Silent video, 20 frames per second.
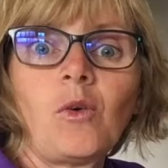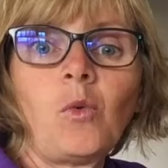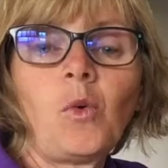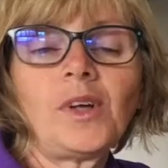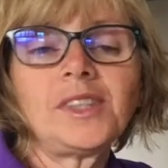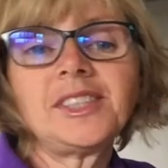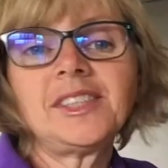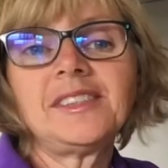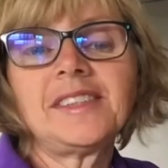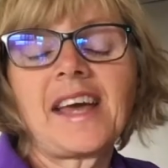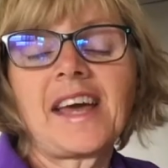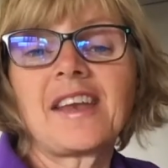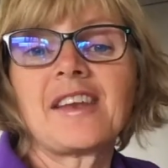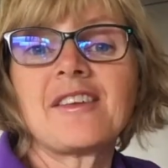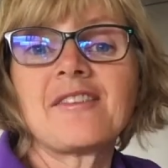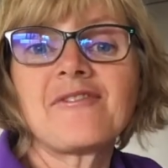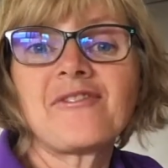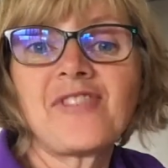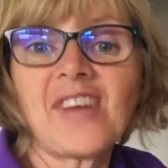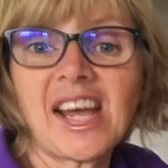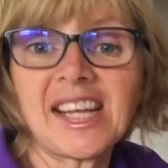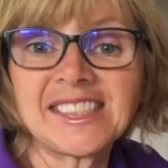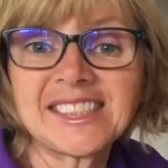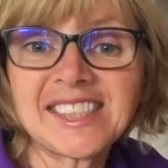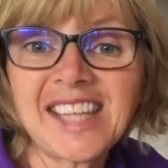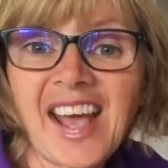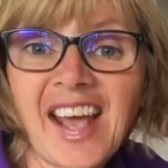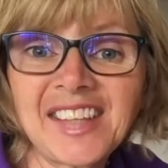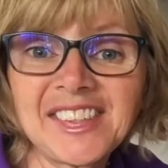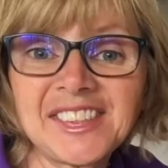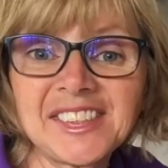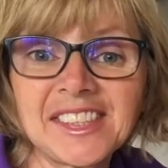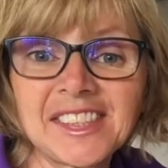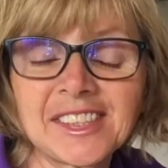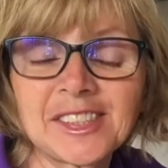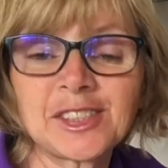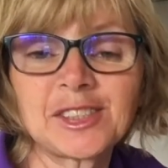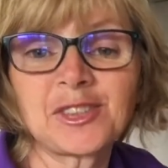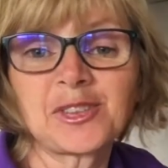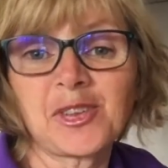Wasn't that a
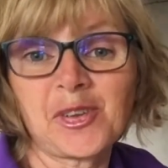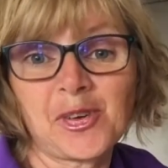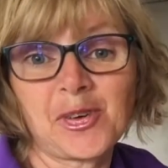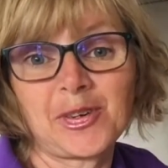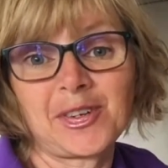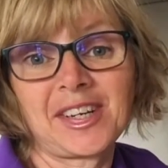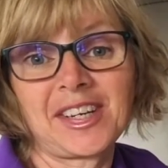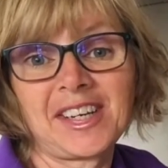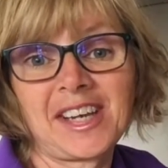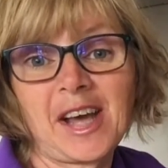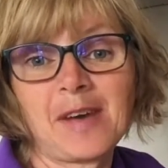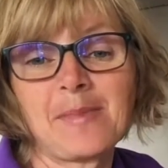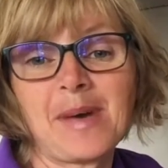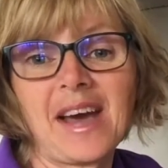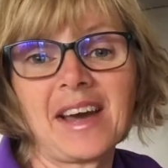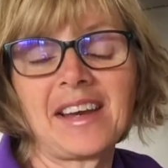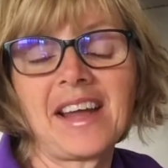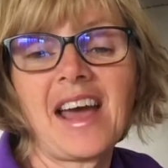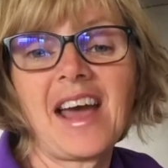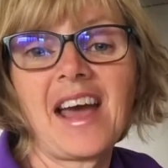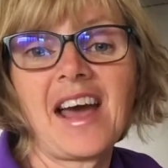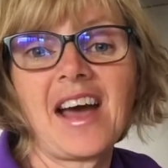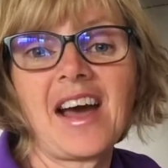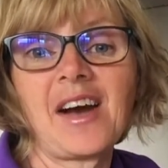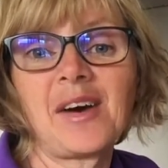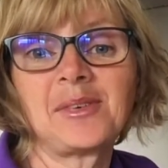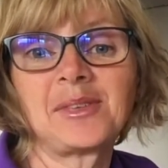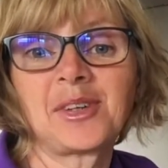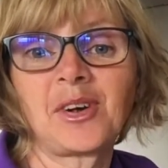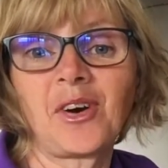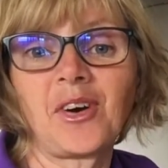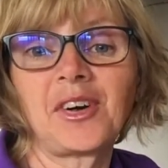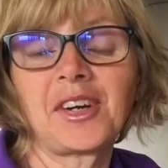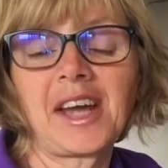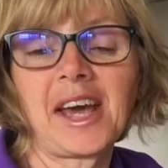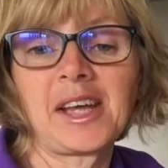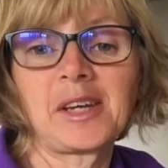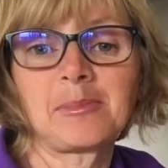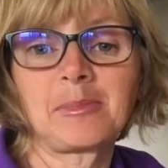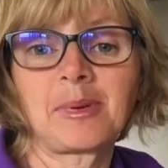fantastic story about how God
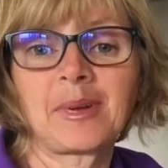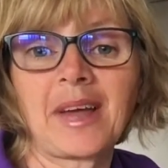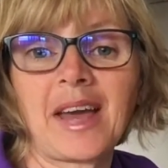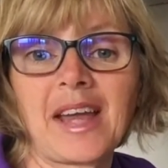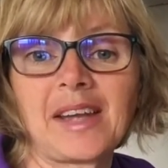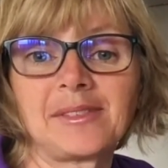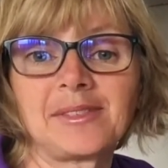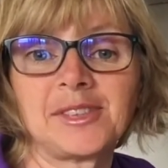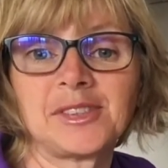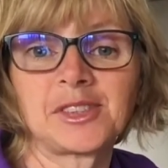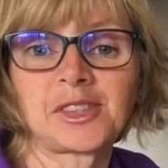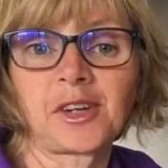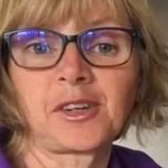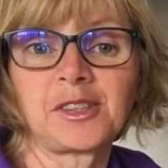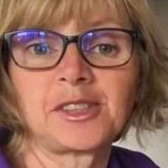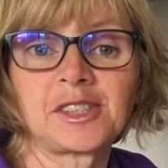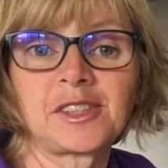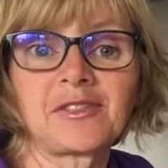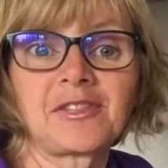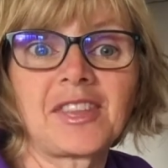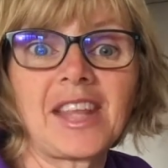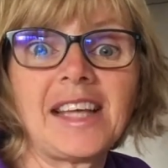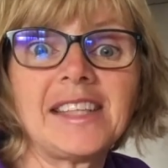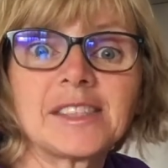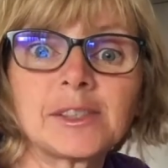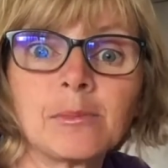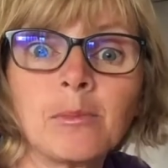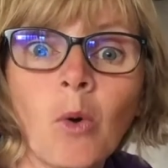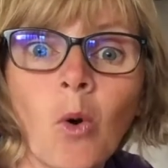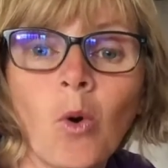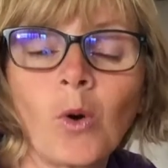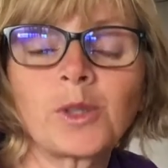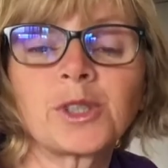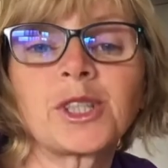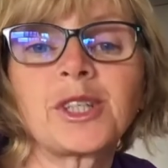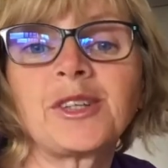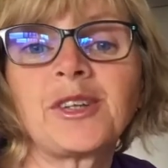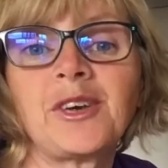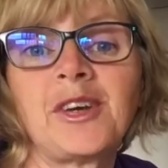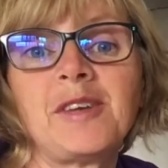had a plan for Joseph? There's more
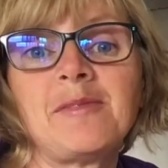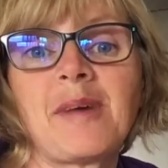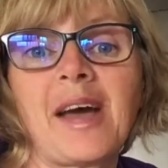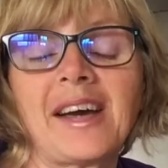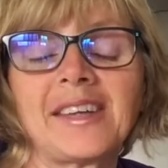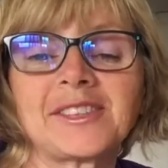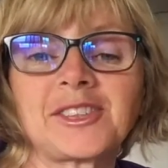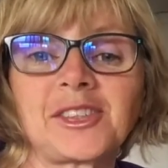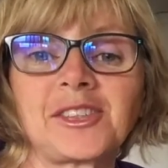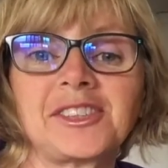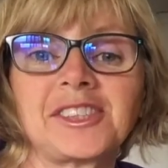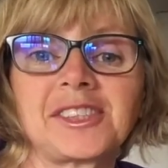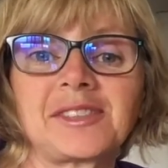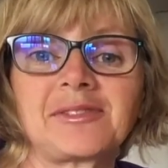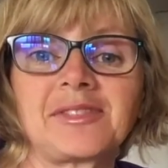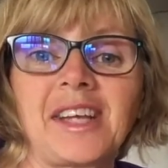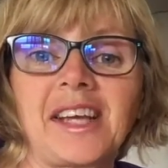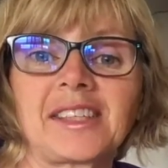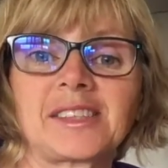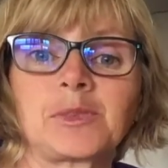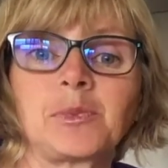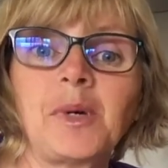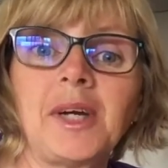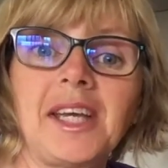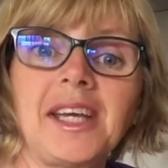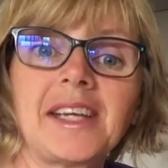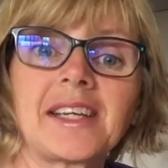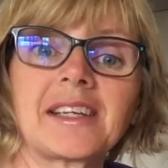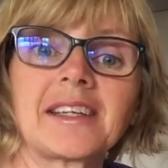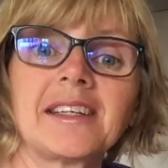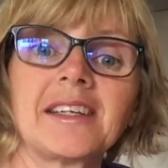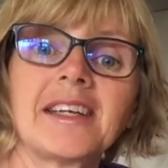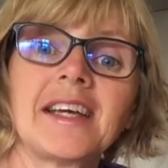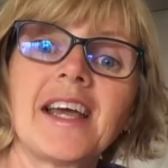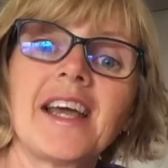to learn about Joseph next week.